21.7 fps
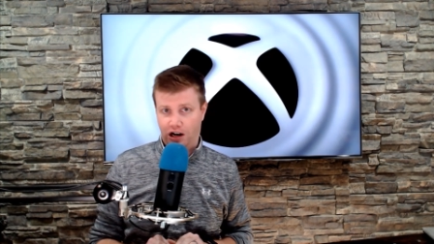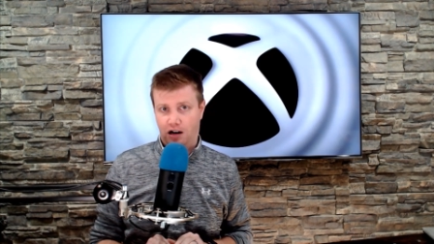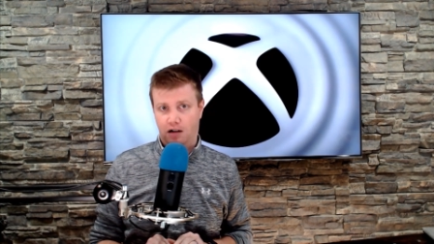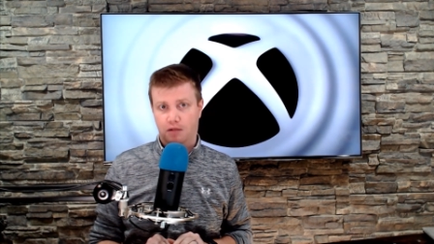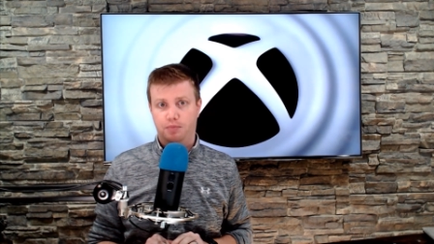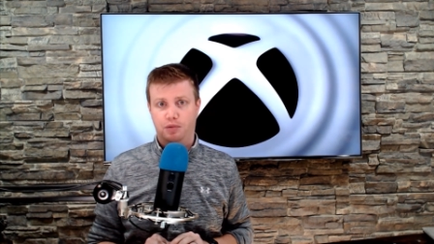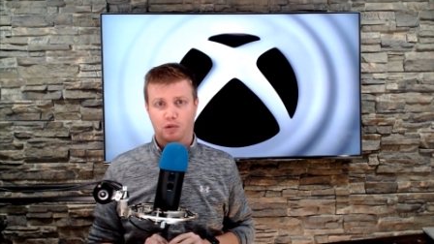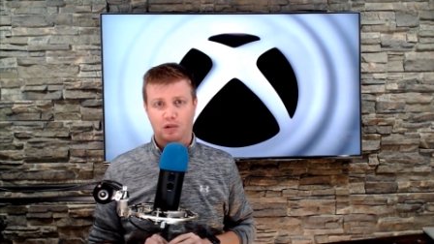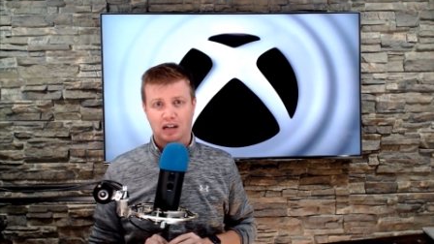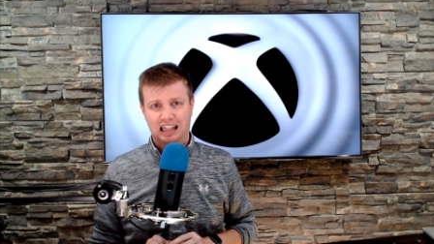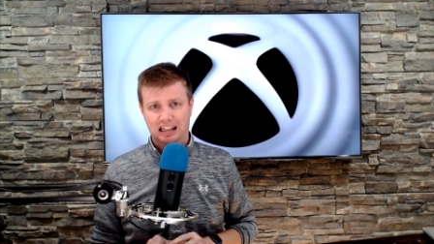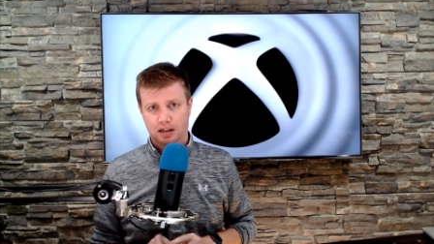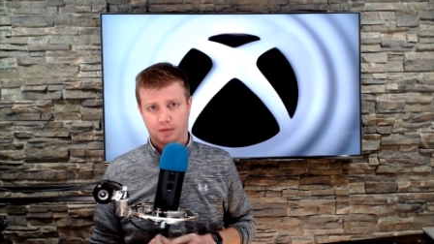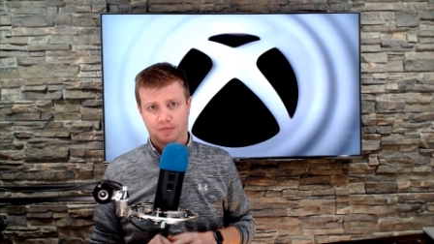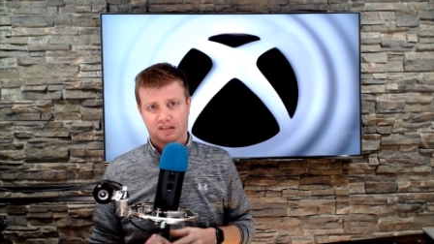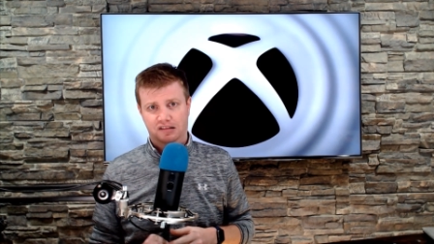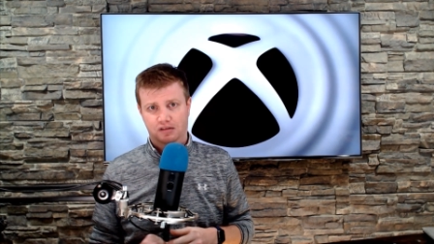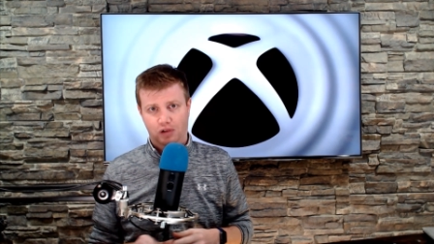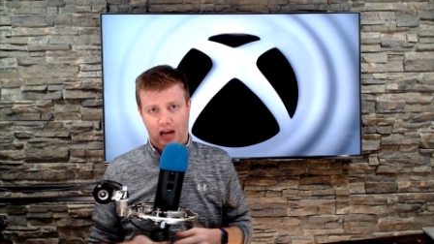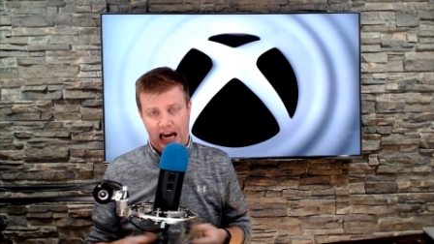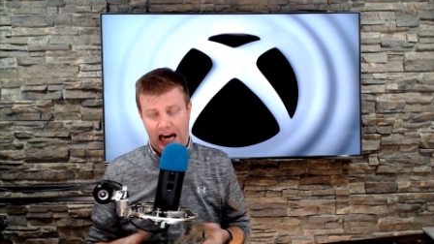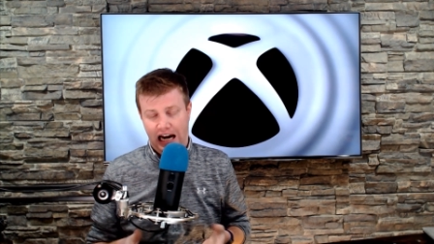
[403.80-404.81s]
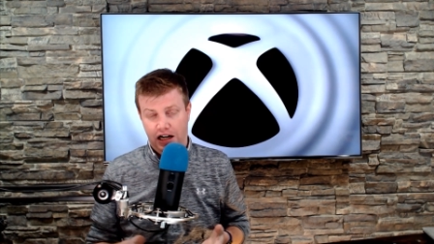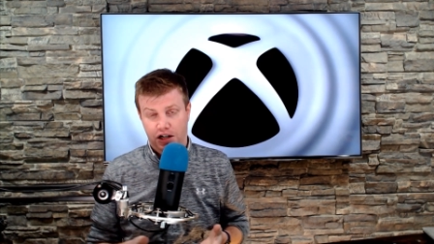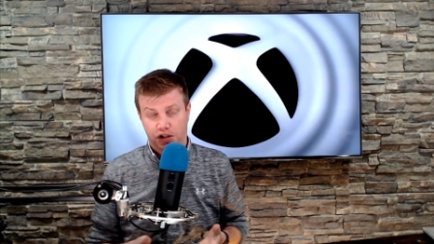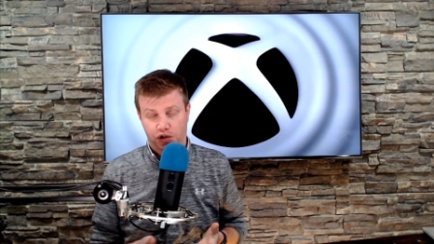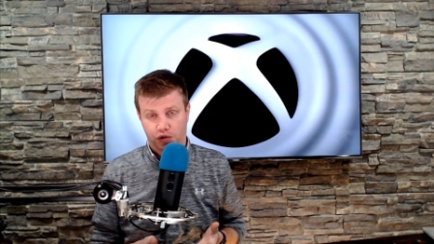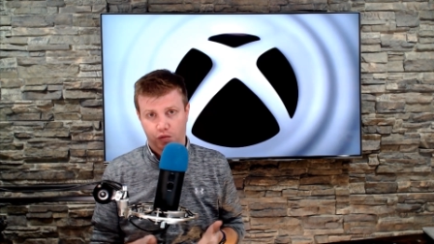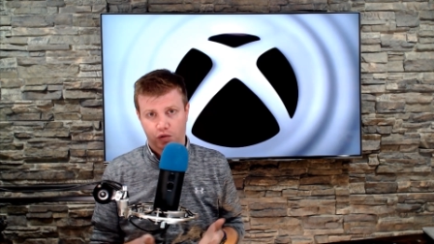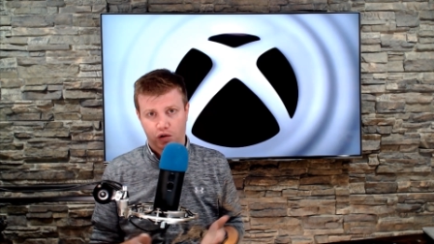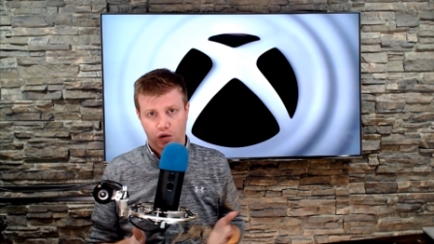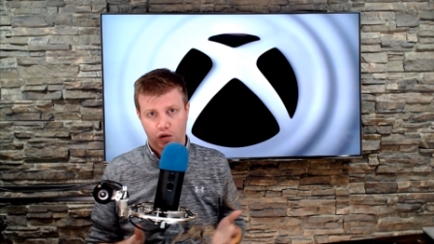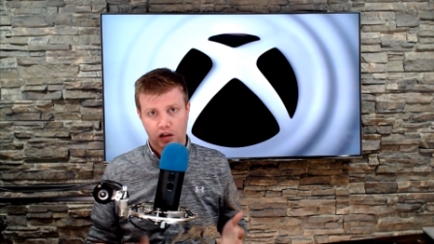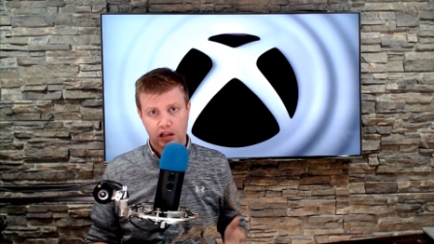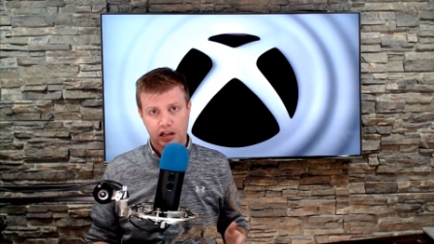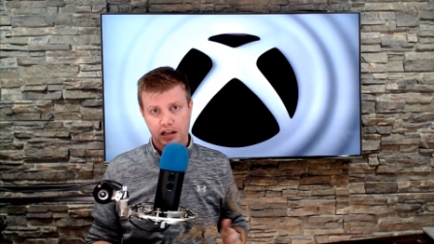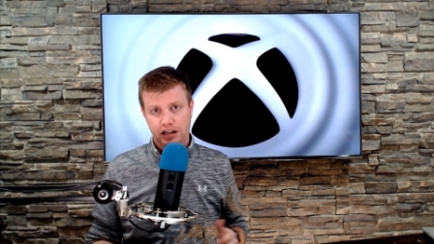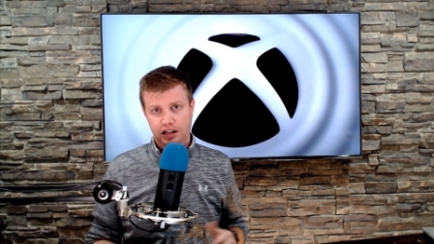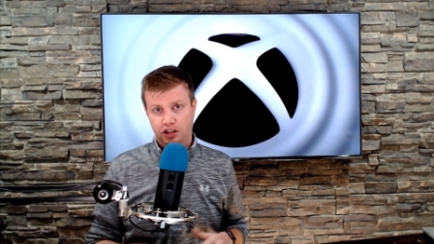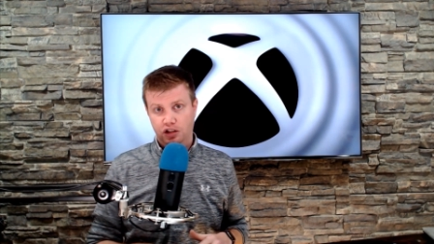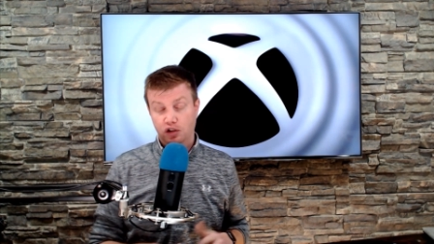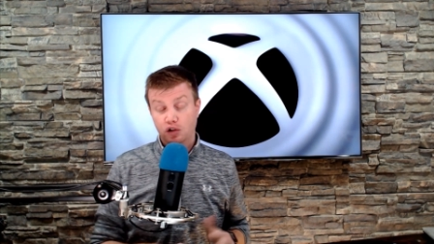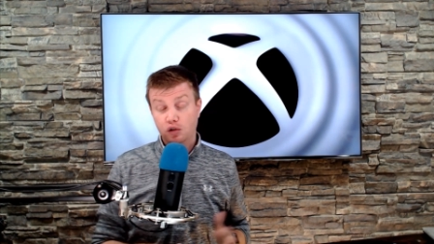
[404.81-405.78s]
but when it comes to actual
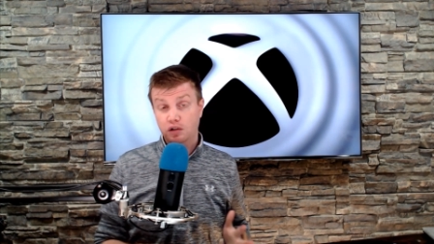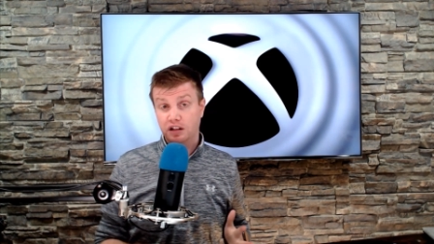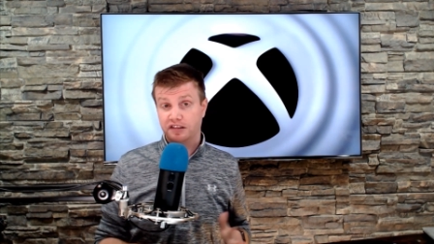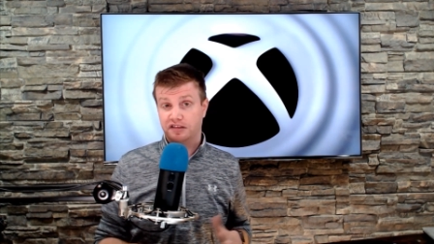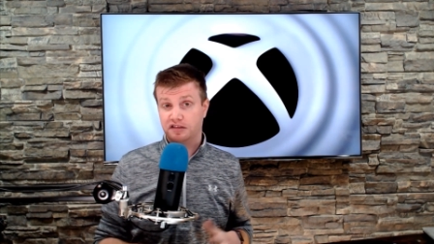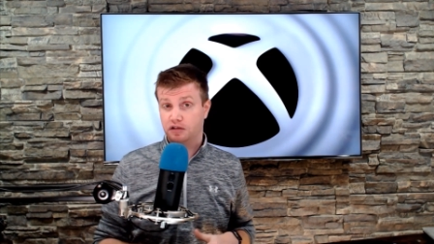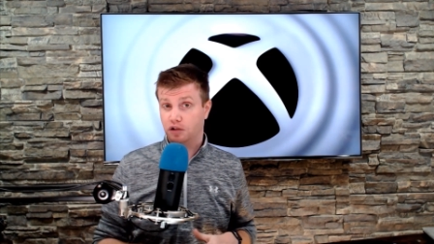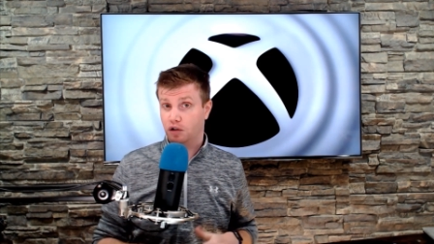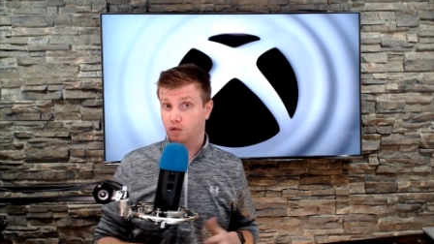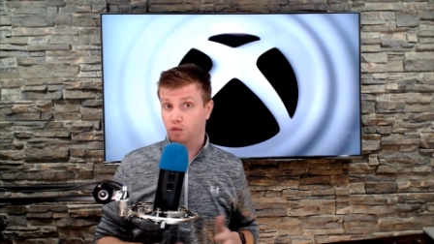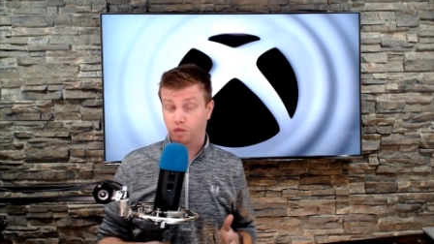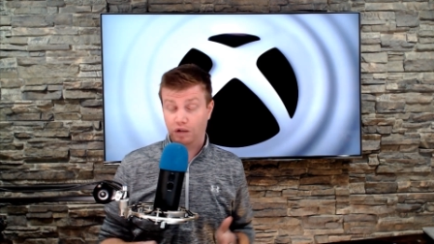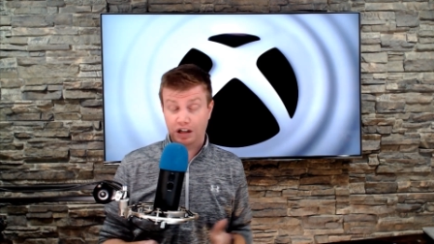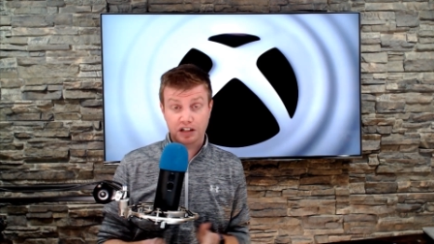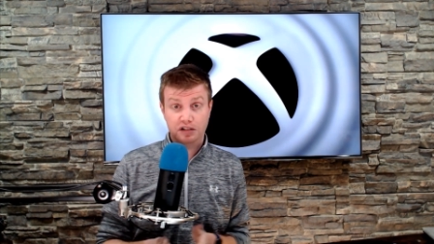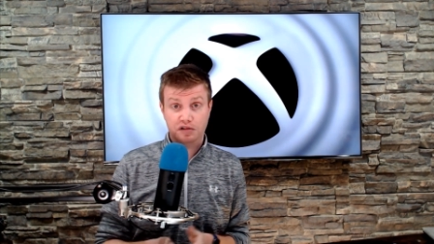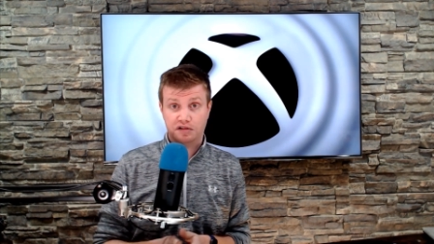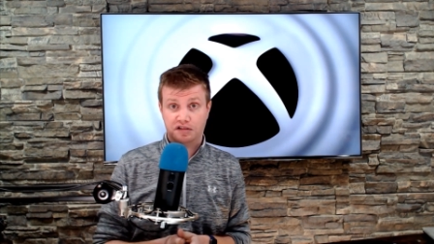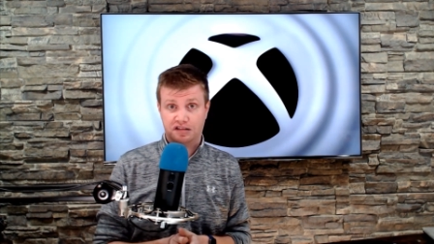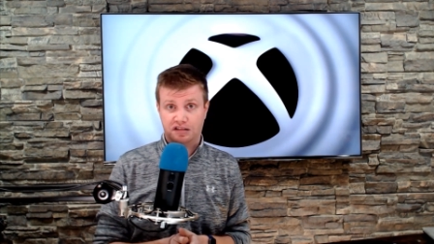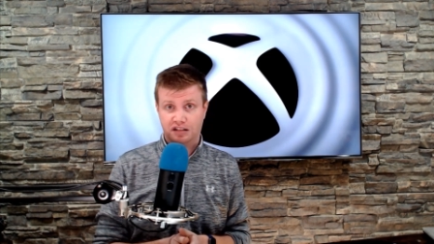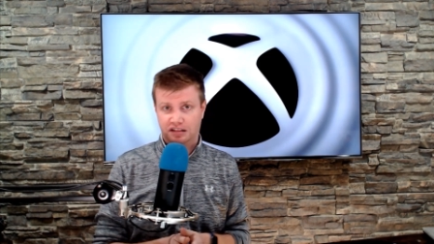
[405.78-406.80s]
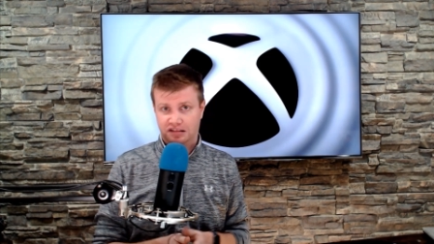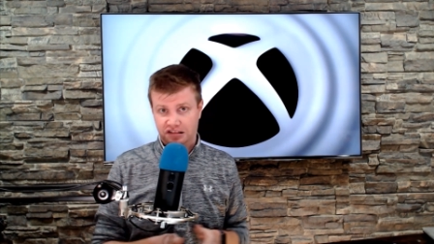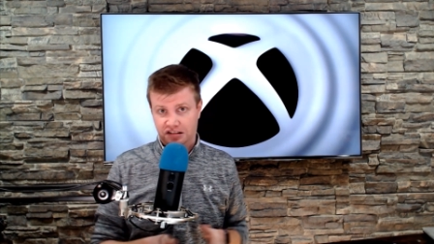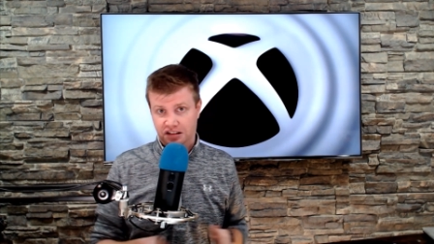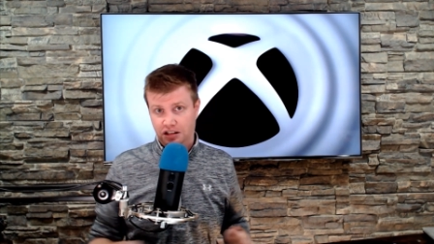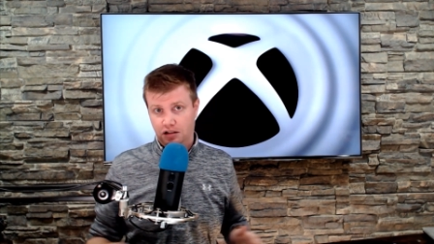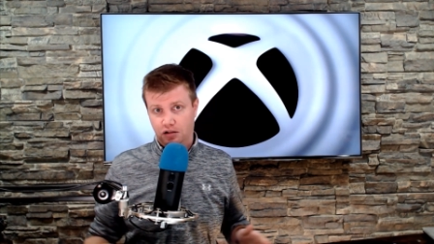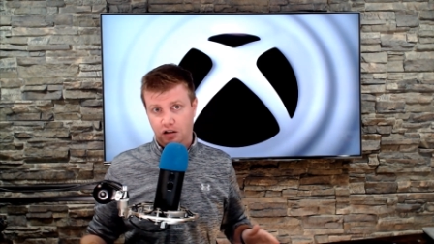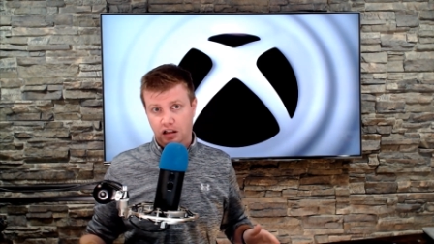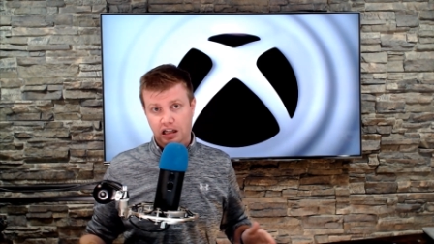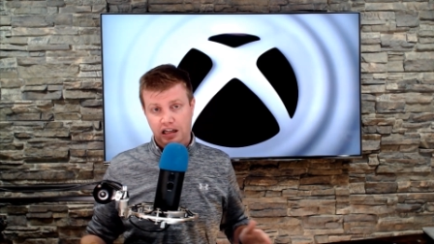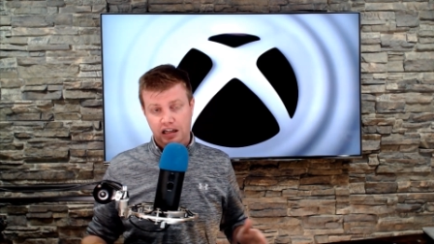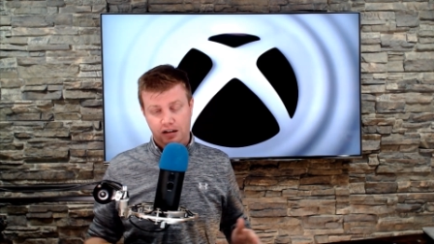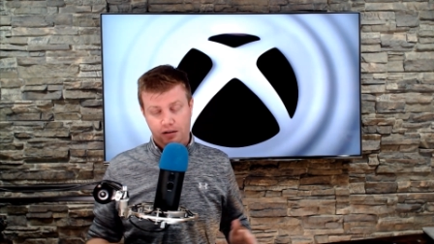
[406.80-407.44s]
units sold, Windows still